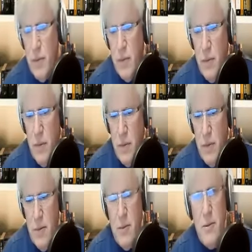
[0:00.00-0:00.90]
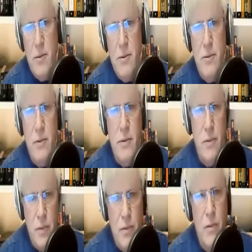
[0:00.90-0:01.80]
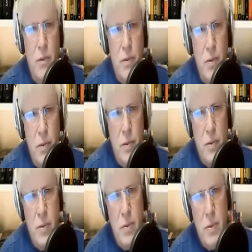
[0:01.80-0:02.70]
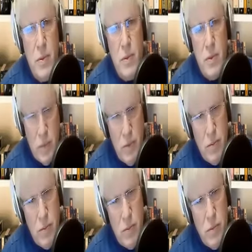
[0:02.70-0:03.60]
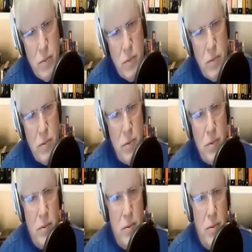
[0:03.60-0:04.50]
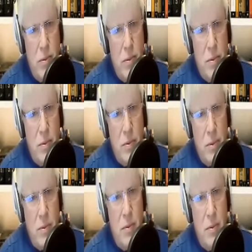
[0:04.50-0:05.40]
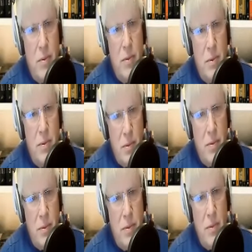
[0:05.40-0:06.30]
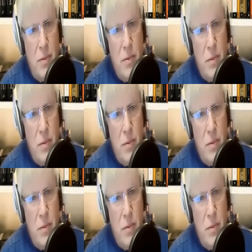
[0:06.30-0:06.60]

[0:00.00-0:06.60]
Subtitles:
[no speech]